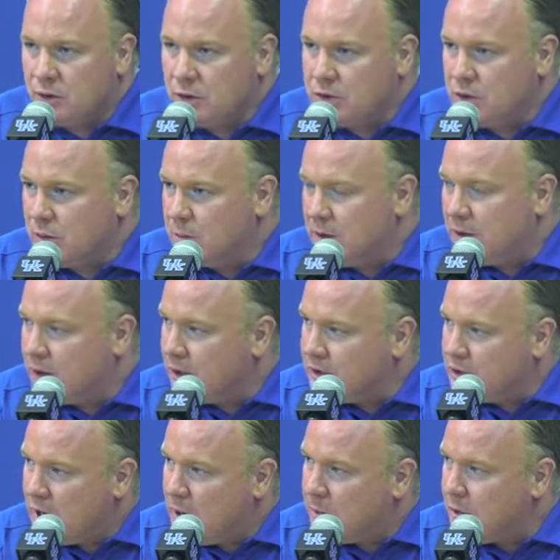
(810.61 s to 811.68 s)
There's going to be
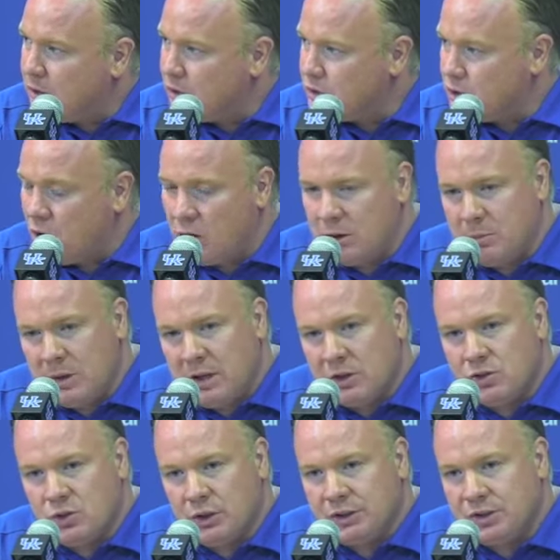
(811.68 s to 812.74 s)
things happen. There's already been
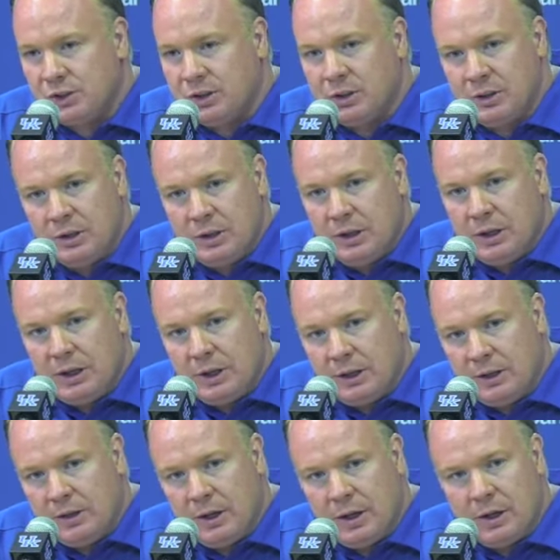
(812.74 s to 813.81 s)
attrition,
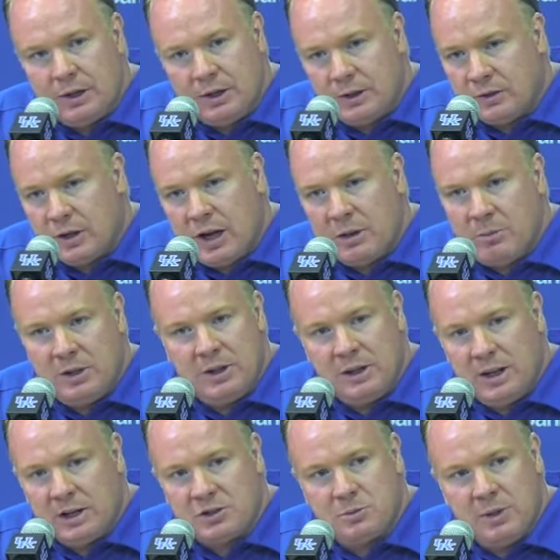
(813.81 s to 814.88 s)
and it's got to be the
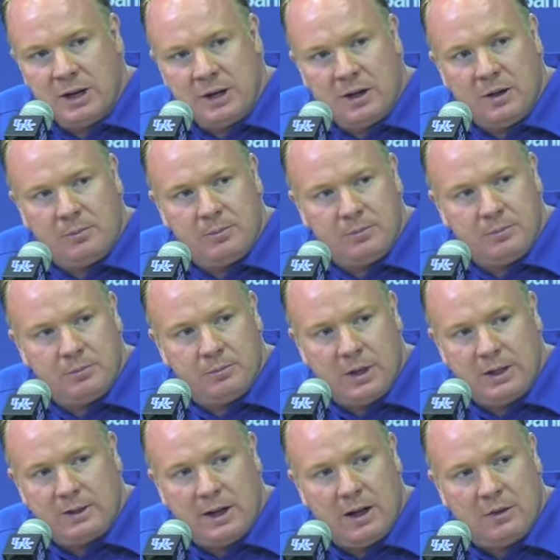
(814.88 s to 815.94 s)
next man up
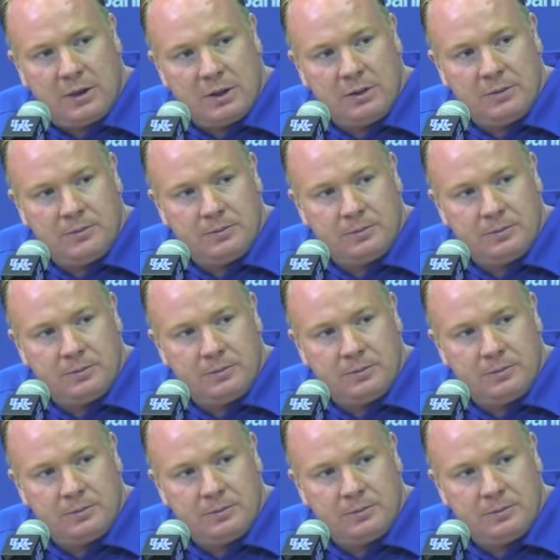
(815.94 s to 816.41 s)
mentality.